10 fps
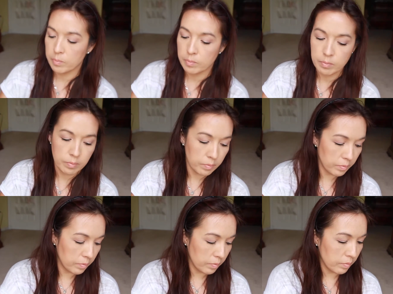
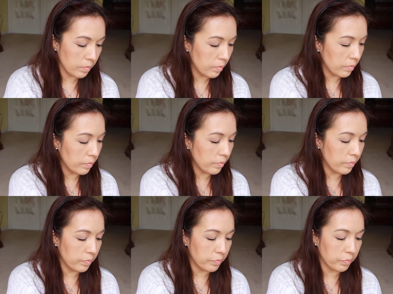
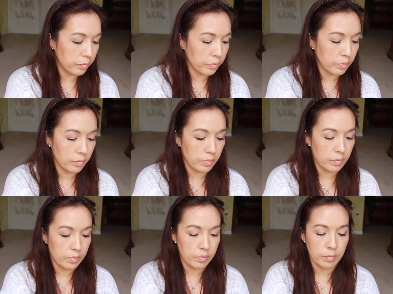
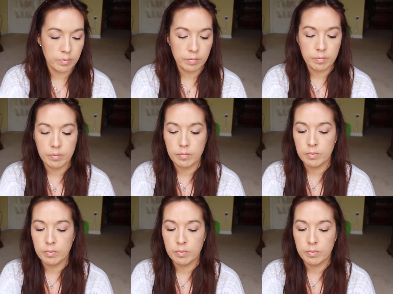(no one is talking)